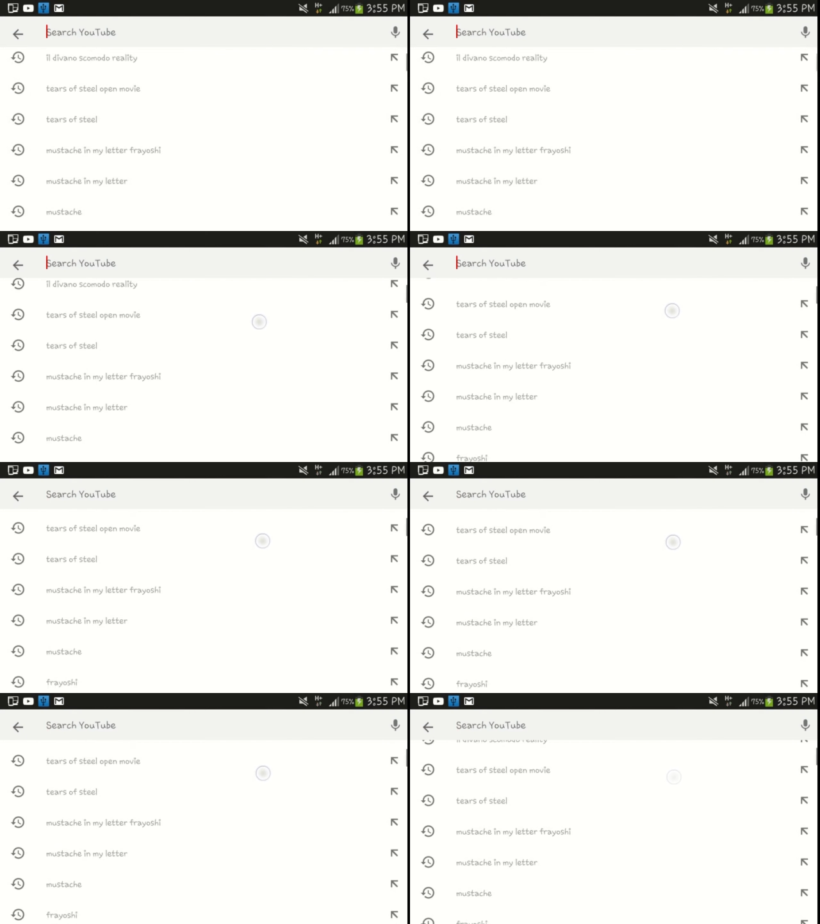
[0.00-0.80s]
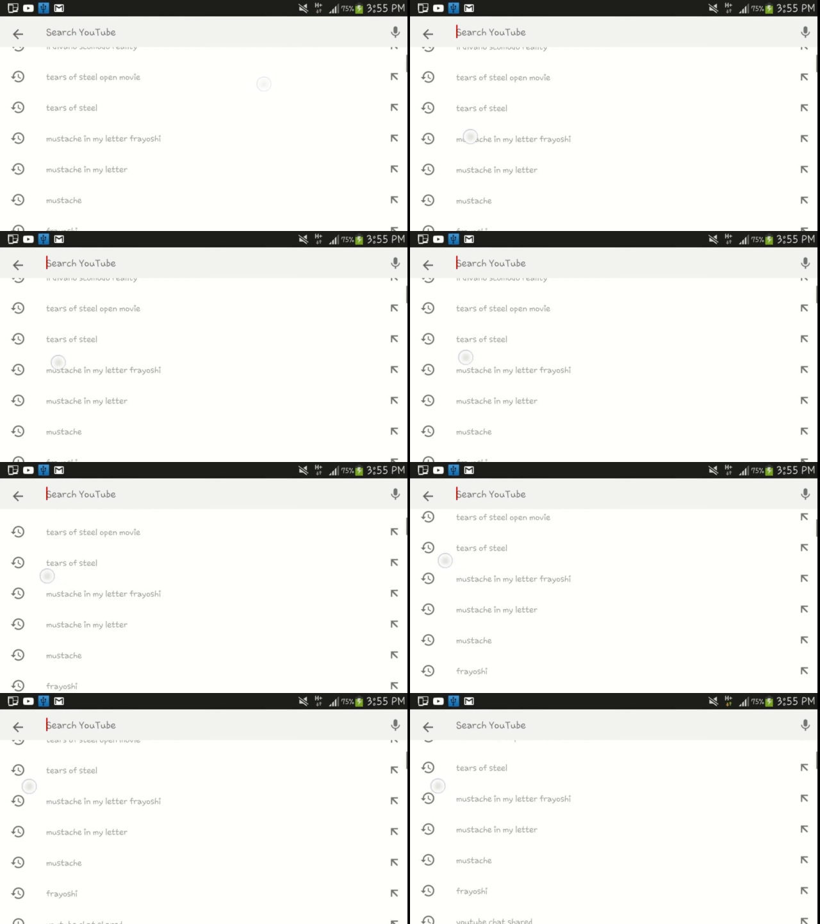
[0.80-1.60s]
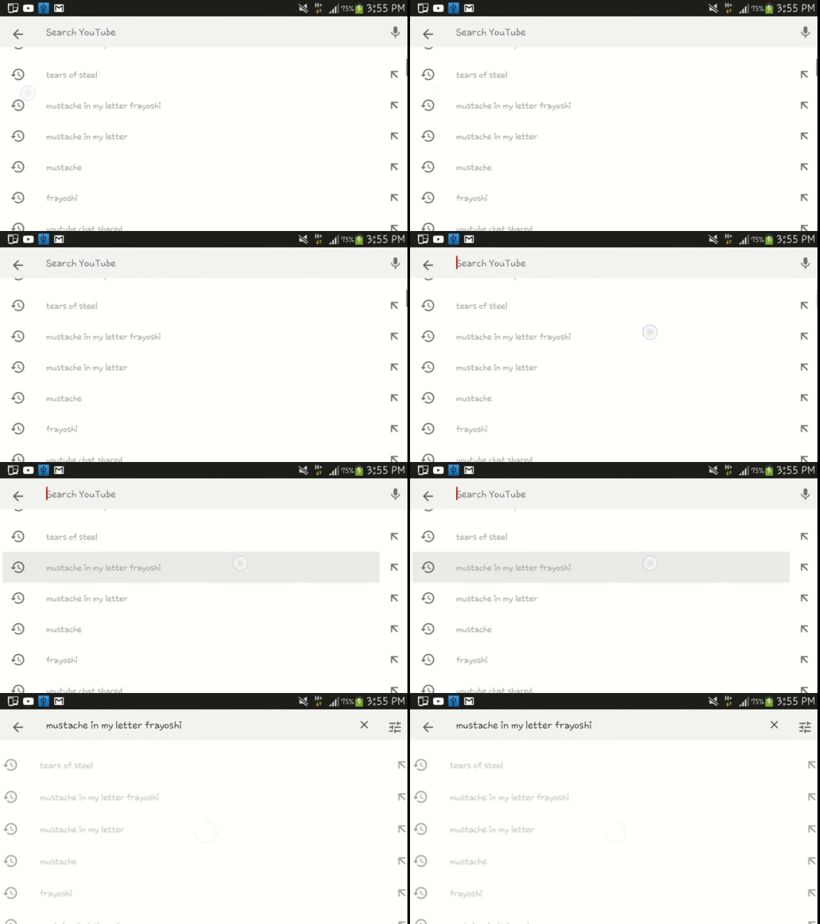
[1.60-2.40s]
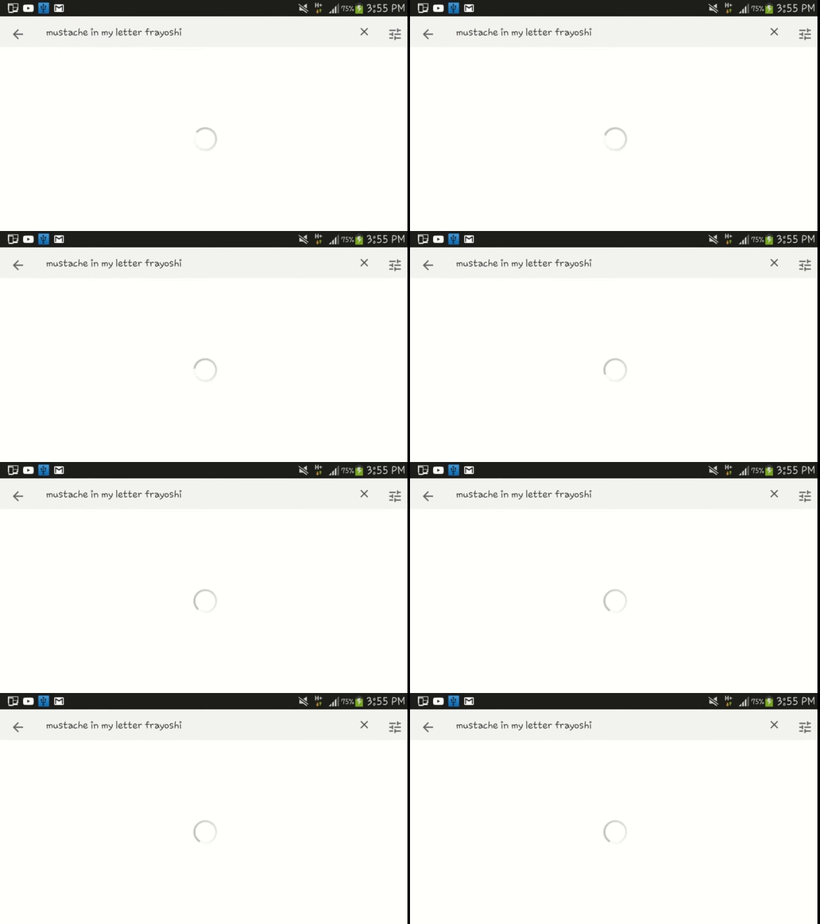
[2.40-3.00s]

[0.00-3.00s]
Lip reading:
No face is visible, so there are no lips to read.